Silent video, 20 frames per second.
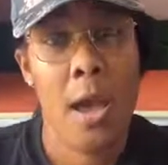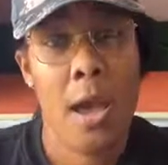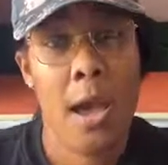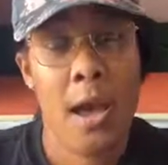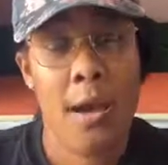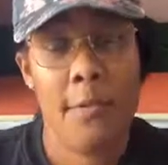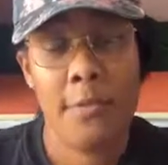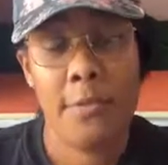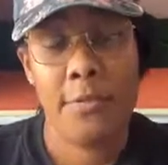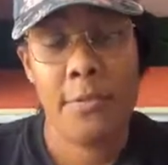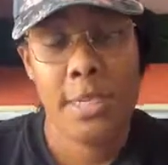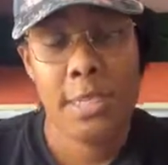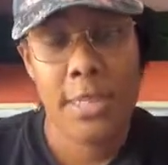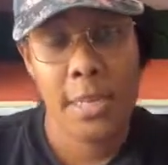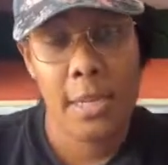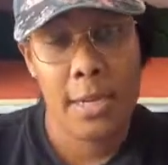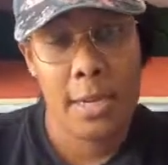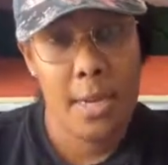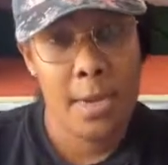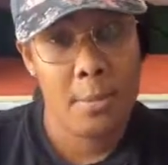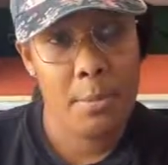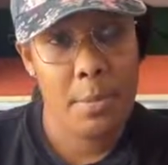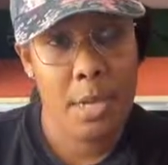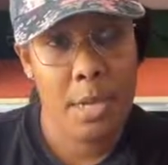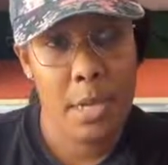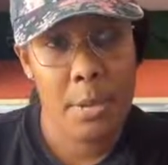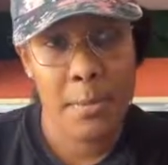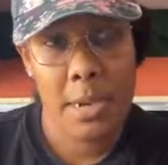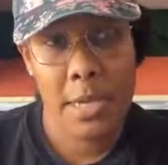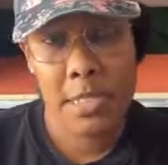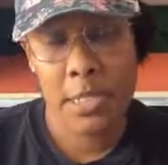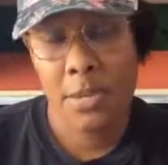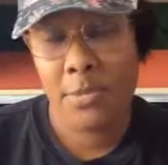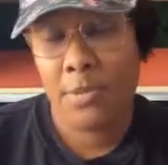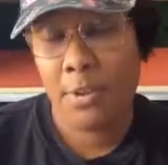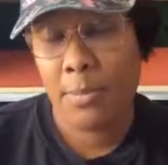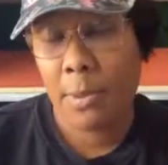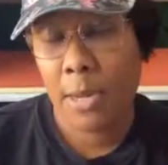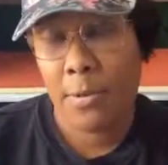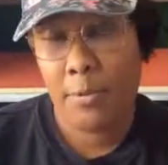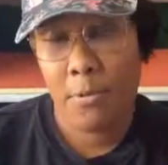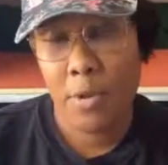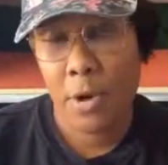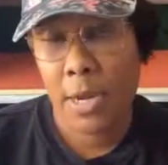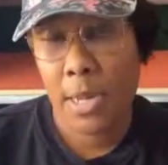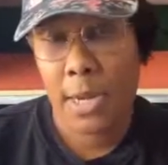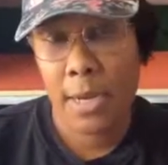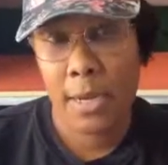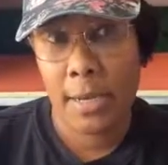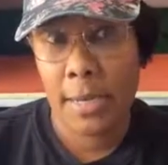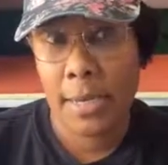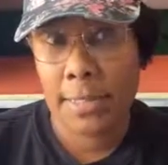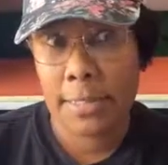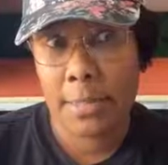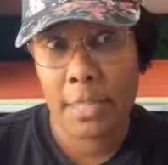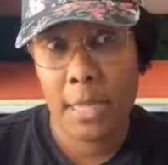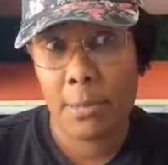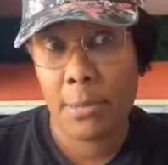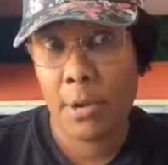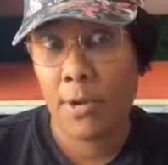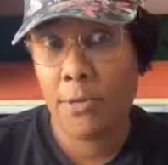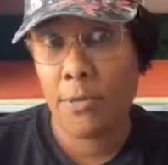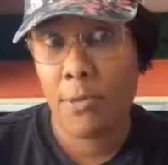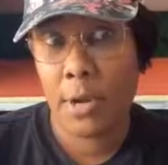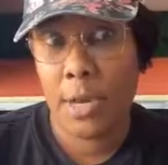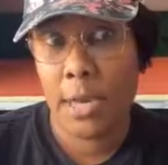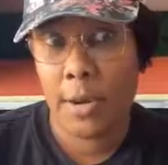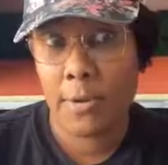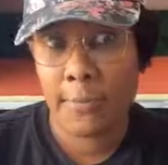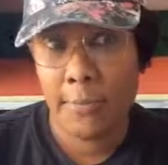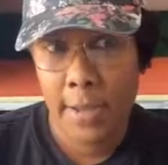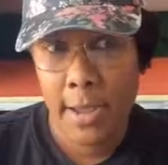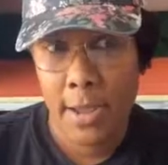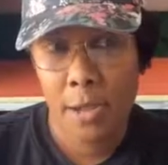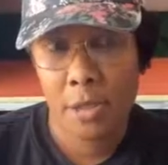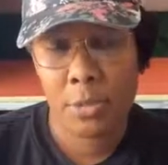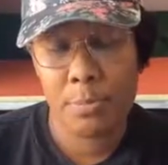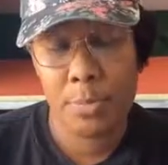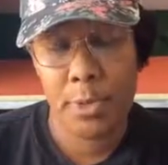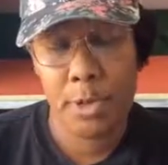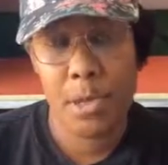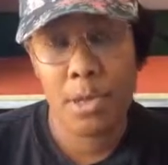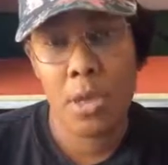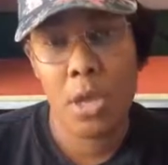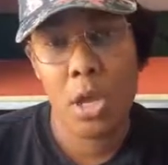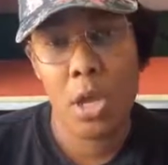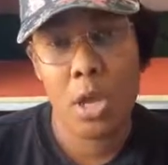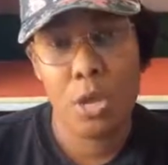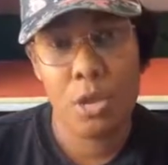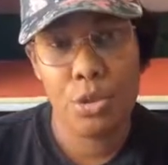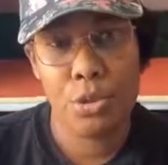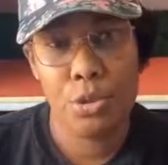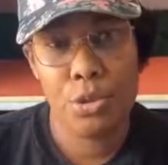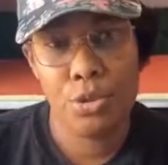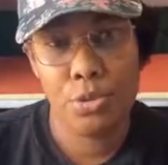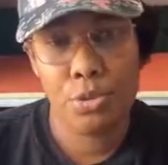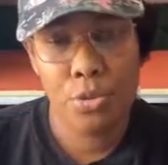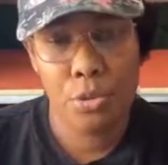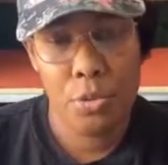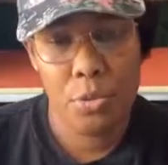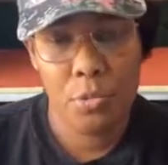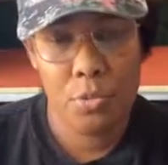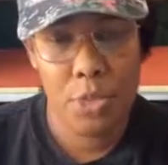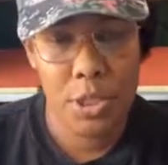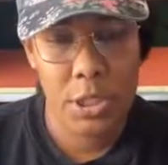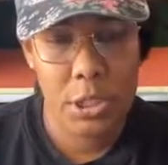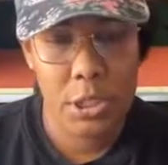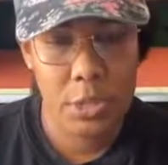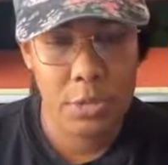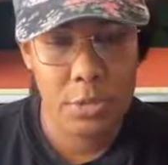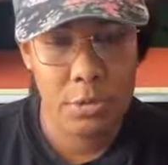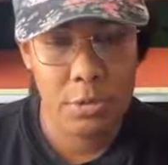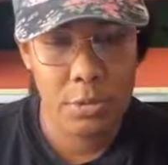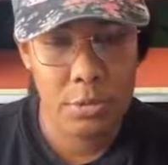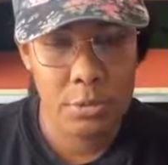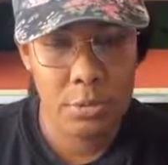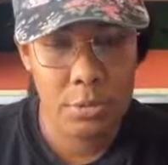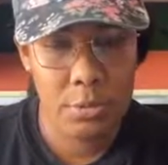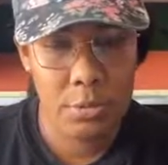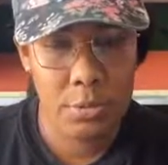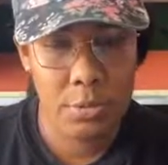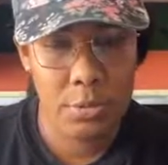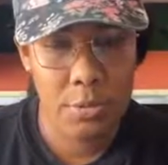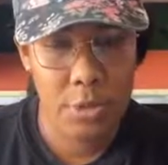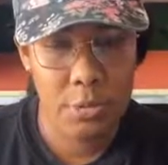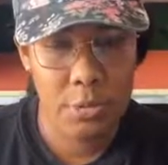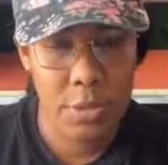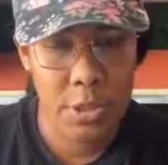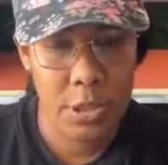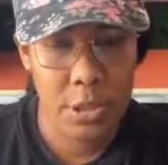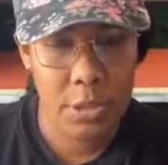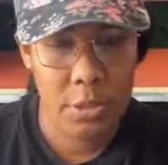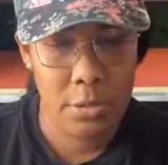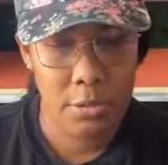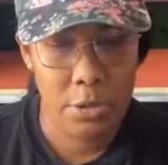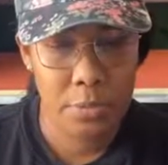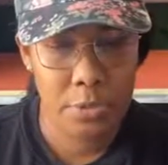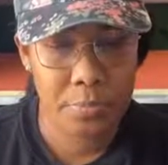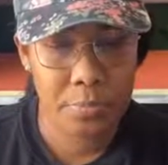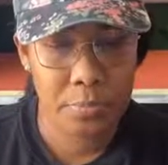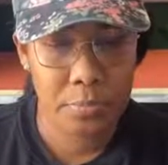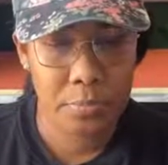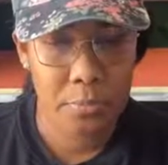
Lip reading: I've invested a lot of money in myself. I pay for a lot of classes. I pay for a lot of files. But do your research. Do your research.